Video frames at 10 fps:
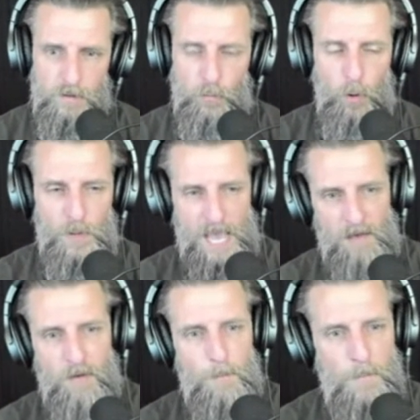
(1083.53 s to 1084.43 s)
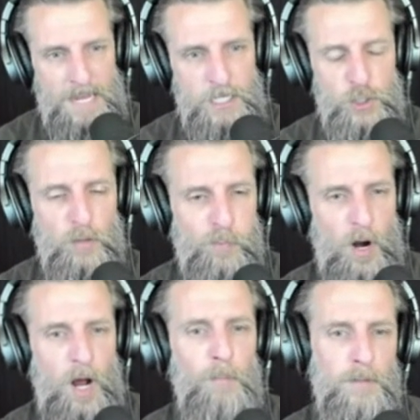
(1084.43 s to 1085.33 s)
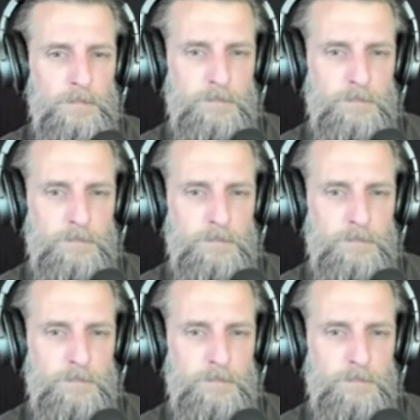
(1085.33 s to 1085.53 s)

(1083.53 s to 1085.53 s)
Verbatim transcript: where we have a major problem